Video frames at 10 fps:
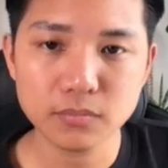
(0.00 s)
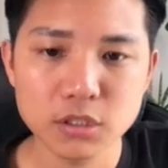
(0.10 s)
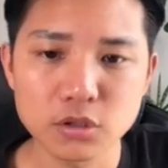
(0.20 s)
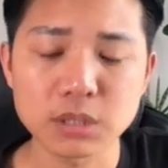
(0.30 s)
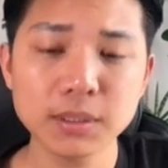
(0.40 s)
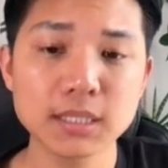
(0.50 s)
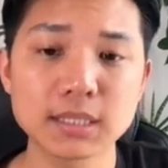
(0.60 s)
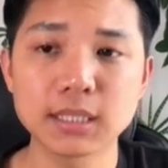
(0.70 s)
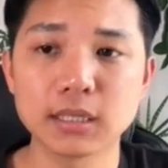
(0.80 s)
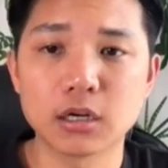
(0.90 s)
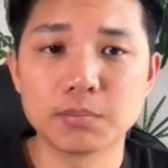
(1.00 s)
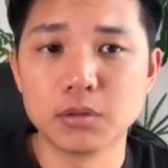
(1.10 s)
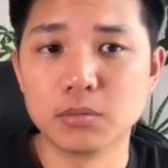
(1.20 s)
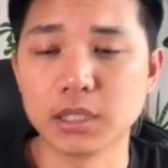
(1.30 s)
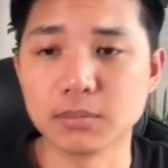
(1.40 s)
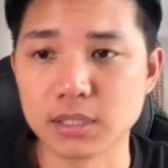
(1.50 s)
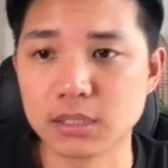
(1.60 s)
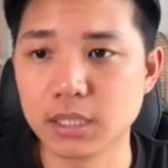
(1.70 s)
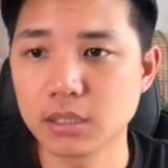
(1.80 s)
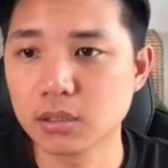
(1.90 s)
So something I see a lot of people make a
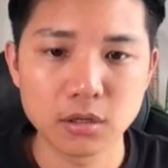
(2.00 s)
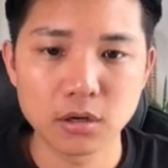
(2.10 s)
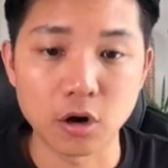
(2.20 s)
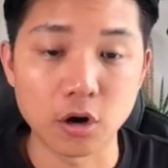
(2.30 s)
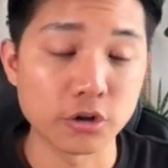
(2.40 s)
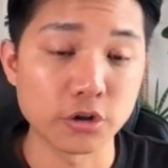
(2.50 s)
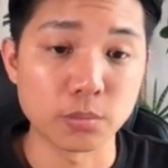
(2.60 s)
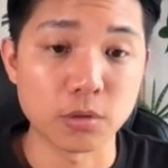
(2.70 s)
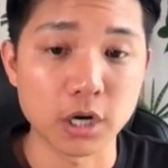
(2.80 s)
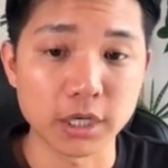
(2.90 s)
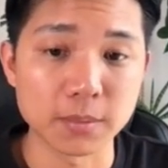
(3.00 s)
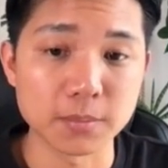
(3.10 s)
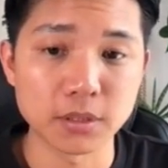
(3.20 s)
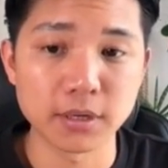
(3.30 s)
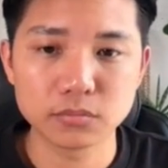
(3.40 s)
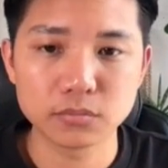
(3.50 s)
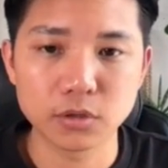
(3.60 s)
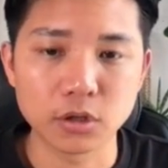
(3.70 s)
mistake are their mockups, all right?